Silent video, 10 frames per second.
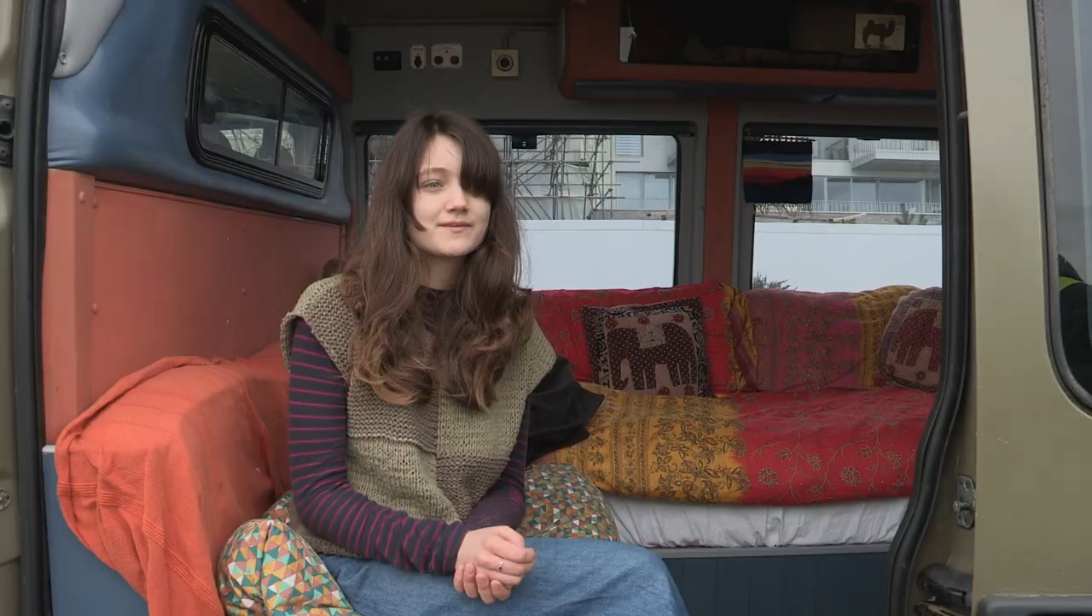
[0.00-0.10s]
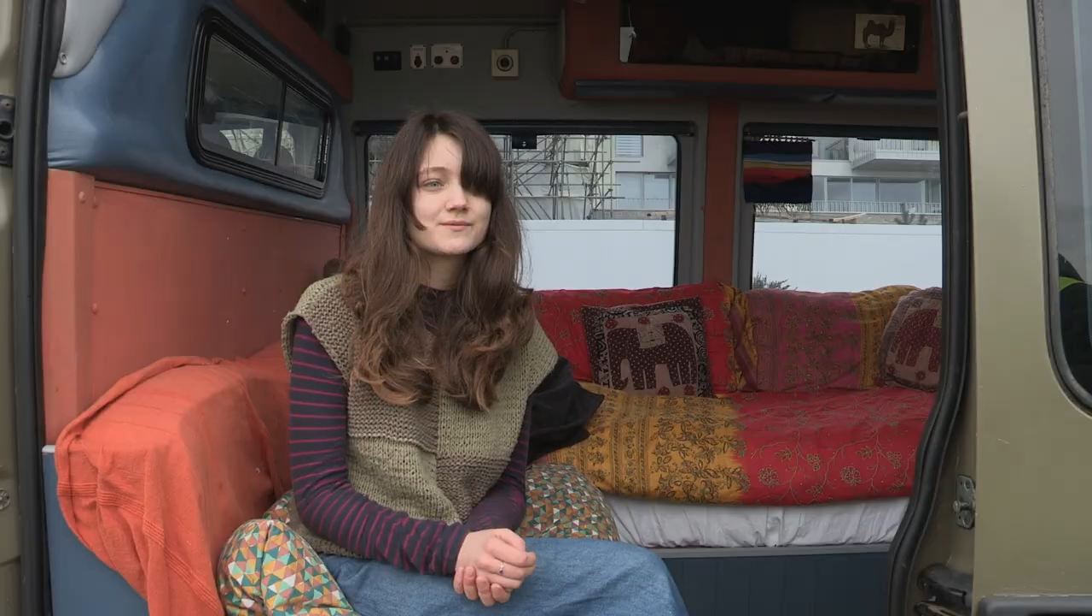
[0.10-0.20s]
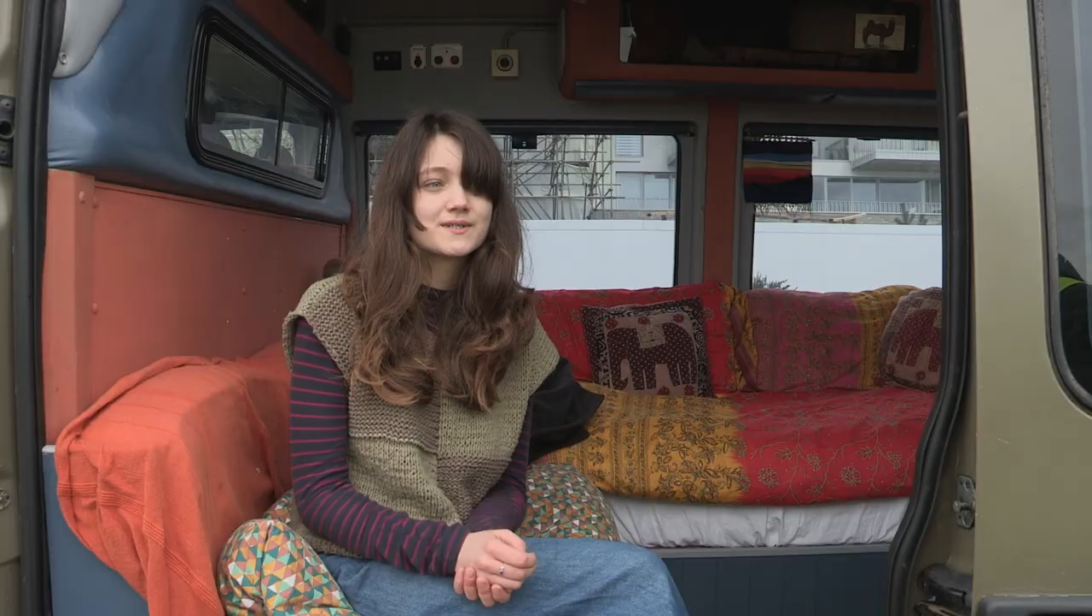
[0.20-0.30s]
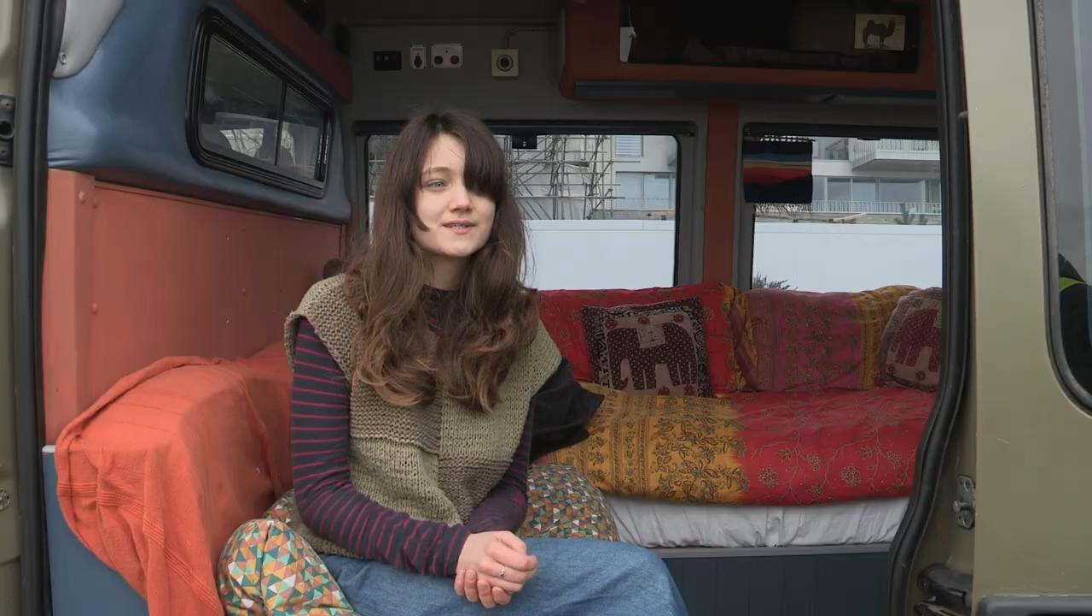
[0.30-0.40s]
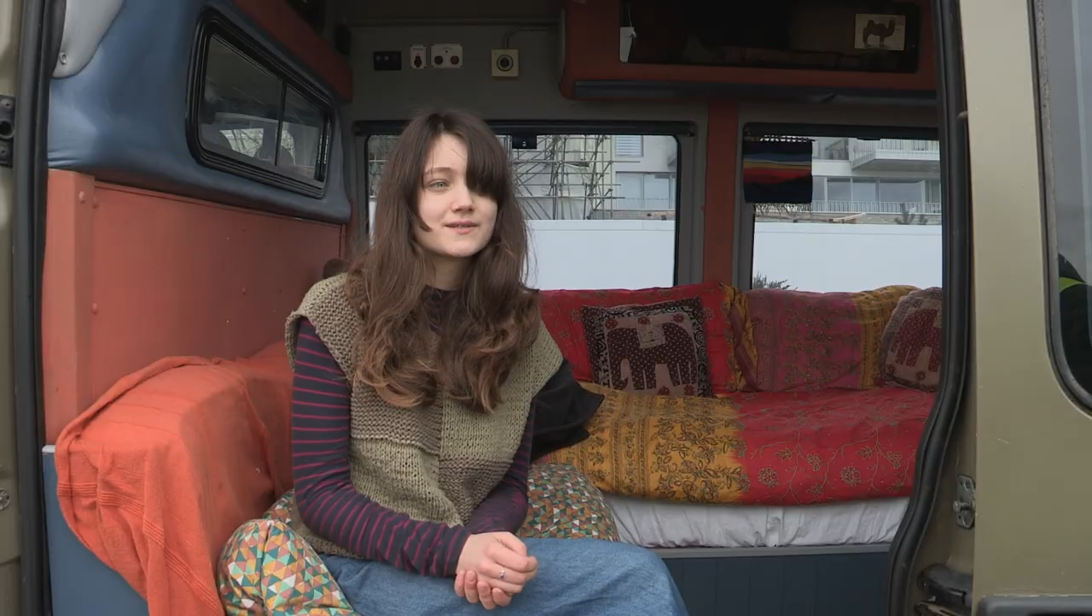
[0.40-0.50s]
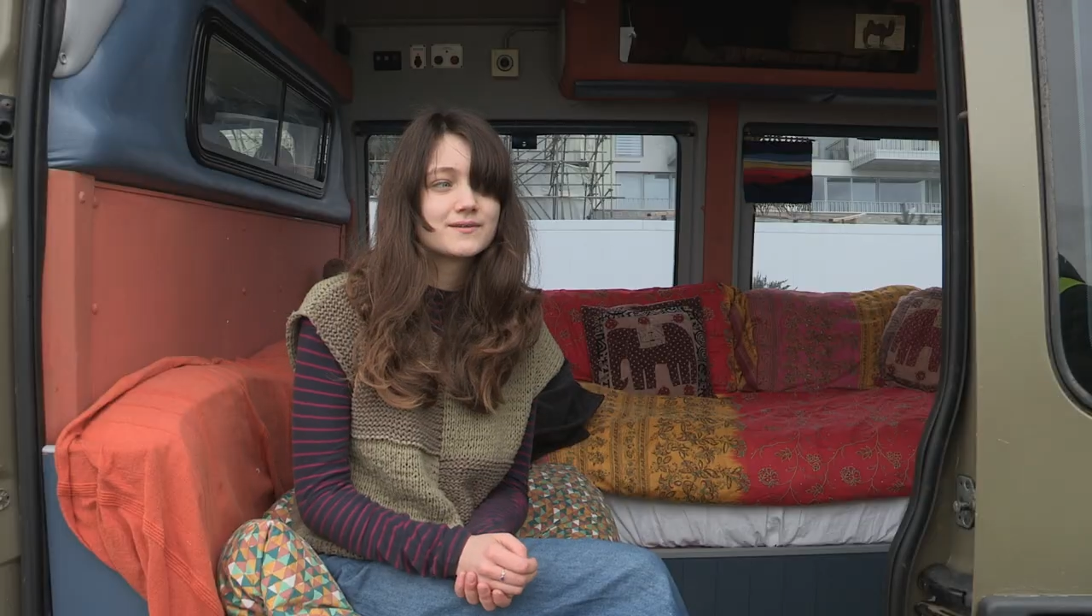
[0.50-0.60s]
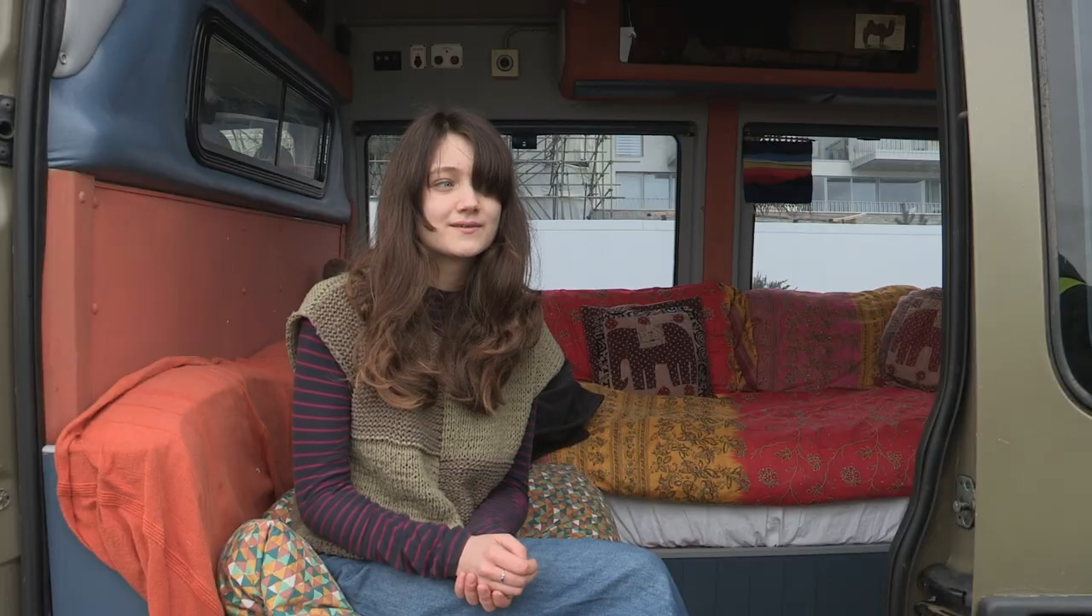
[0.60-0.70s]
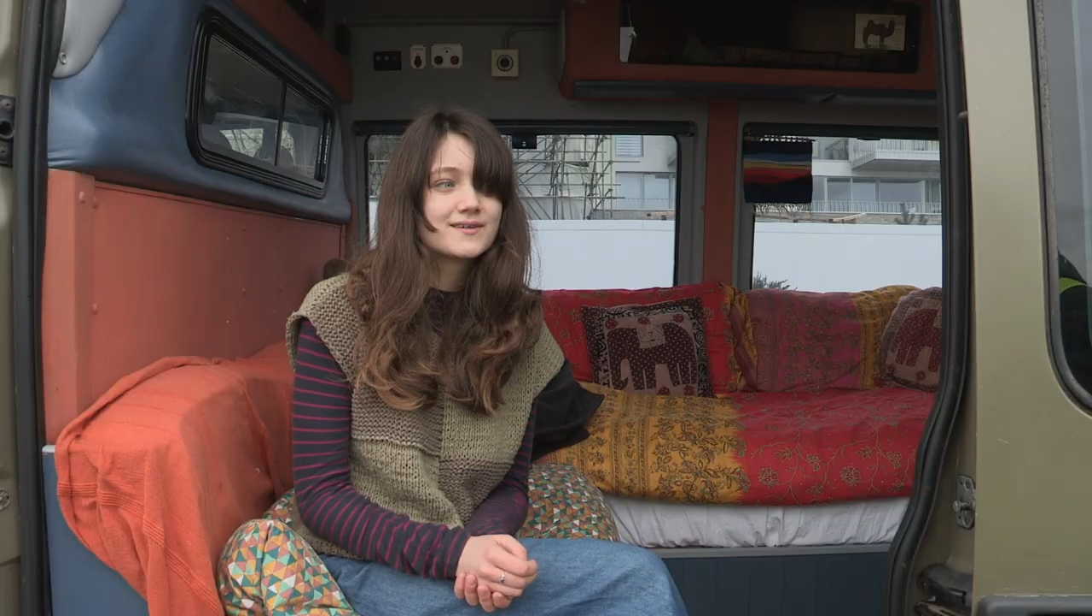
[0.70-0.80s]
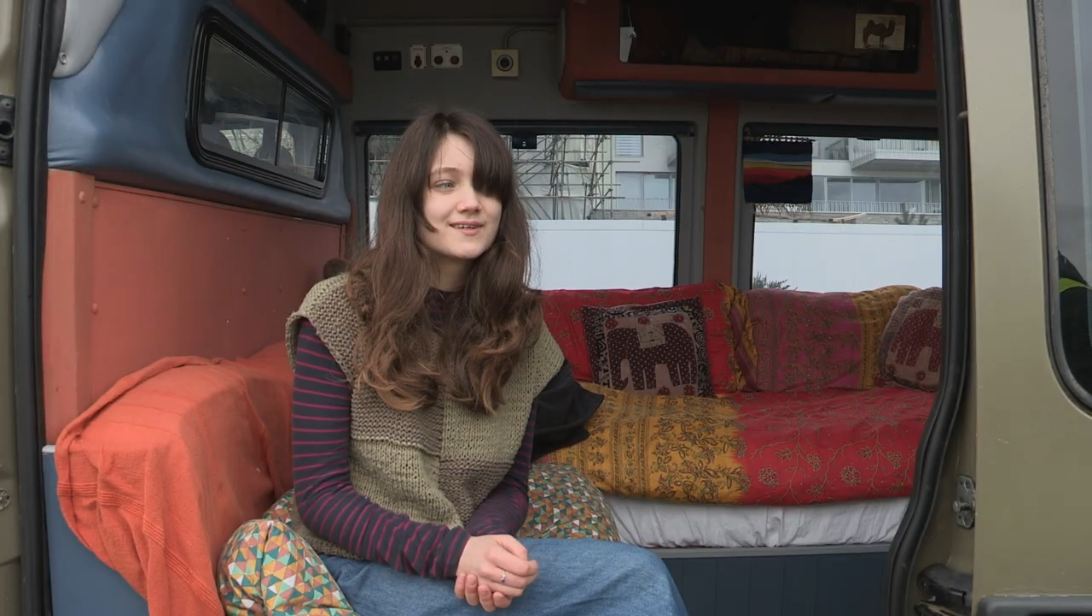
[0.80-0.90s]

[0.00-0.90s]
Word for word: out his window,